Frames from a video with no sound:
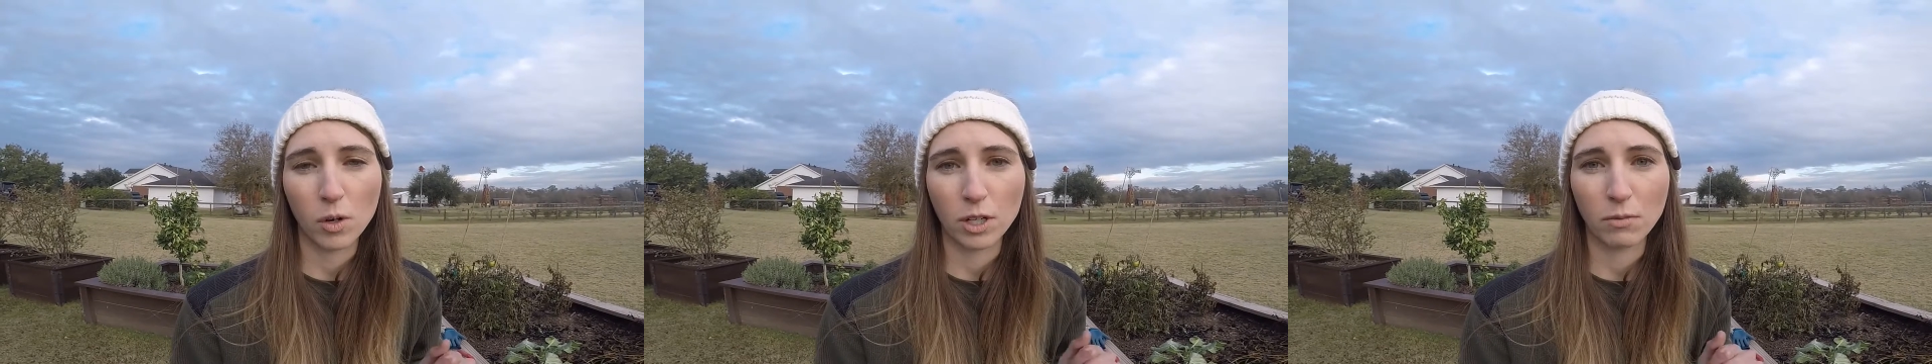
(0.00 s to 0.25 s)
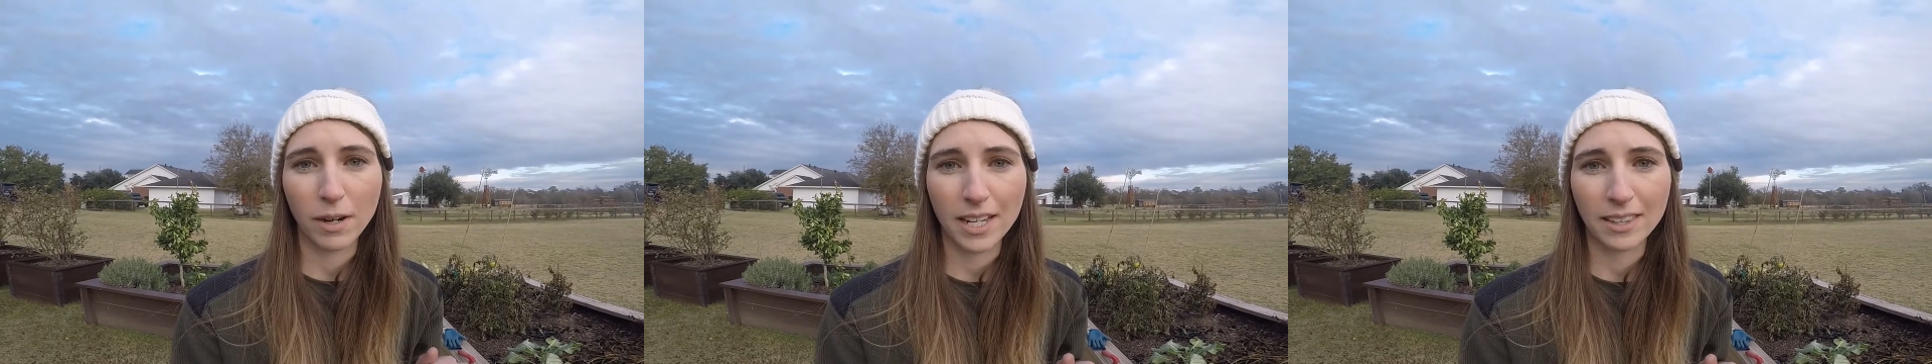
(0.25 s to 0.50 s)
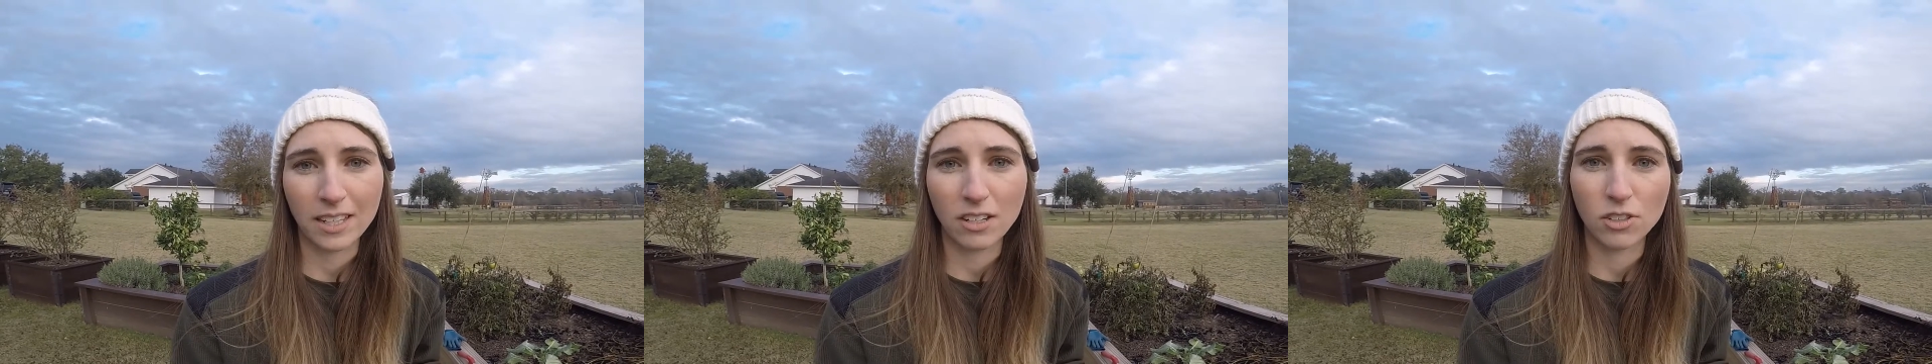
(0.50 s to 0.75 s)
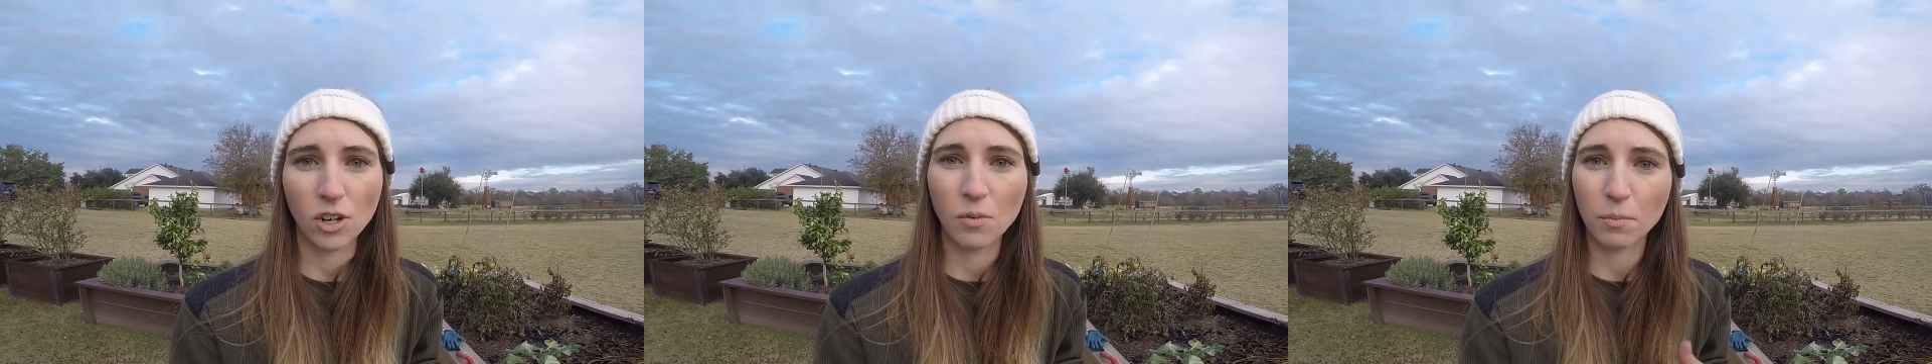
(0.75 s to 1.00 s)
or your rake that you
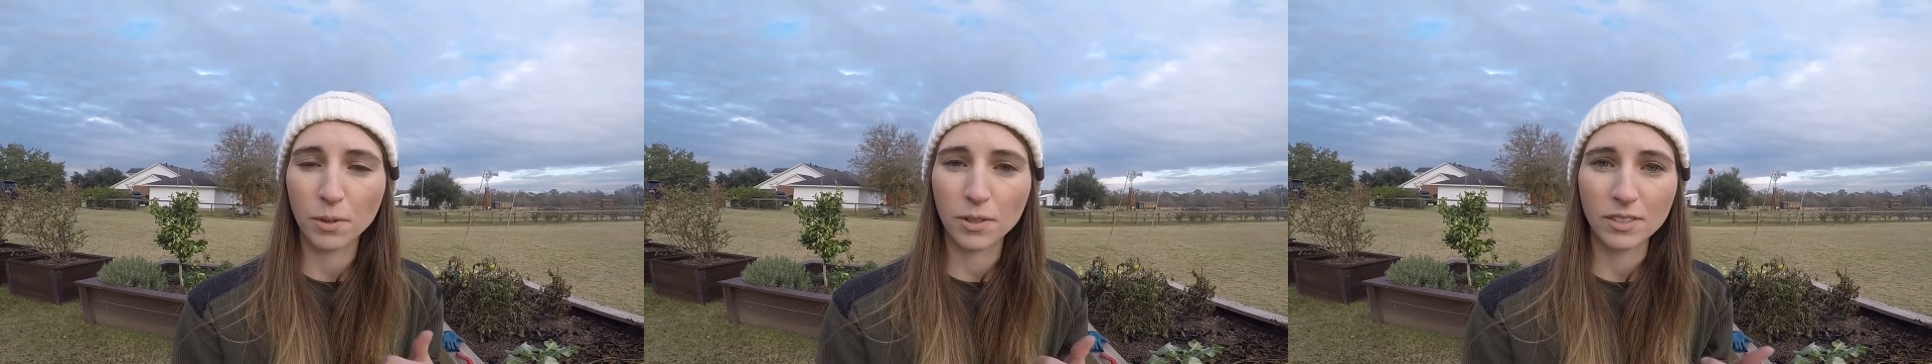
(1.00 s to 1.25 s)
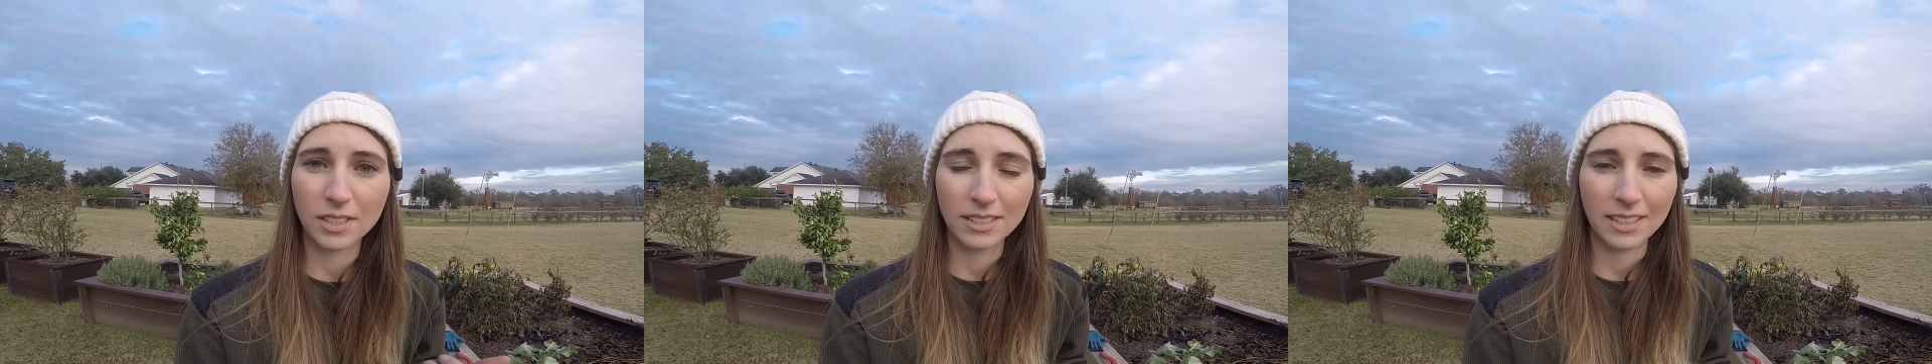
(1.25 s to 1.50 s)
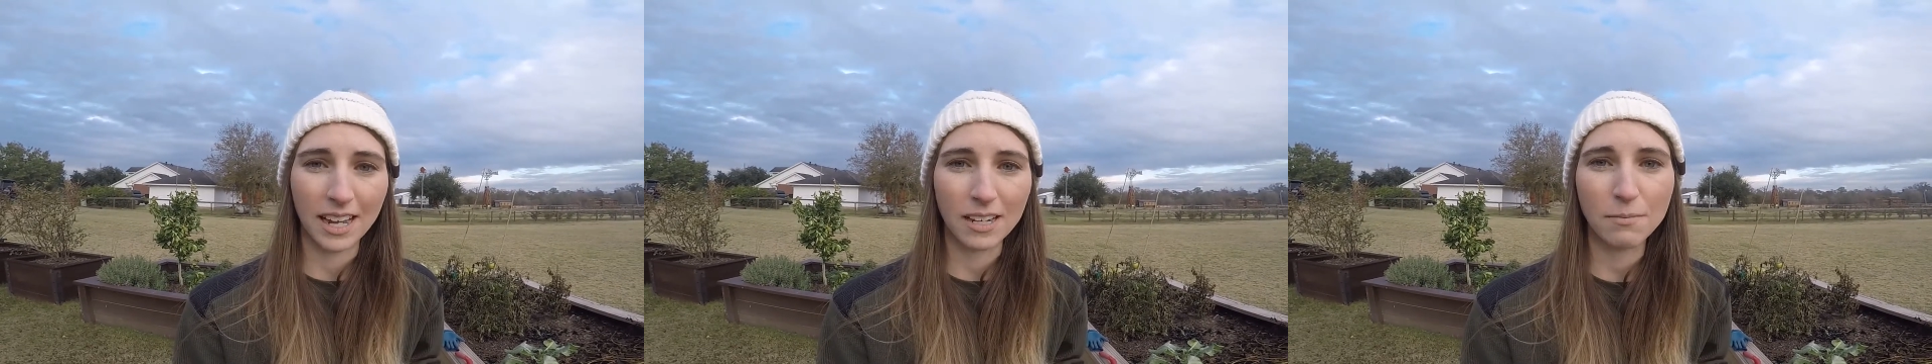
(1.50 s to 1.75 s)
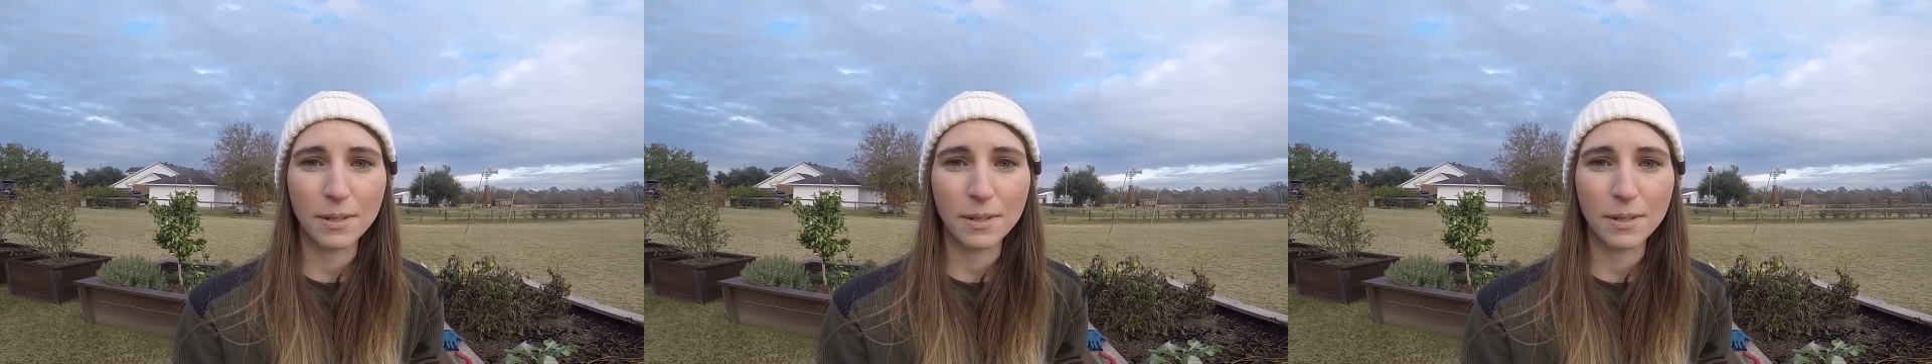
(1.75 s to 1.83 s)
don't bruise the skin,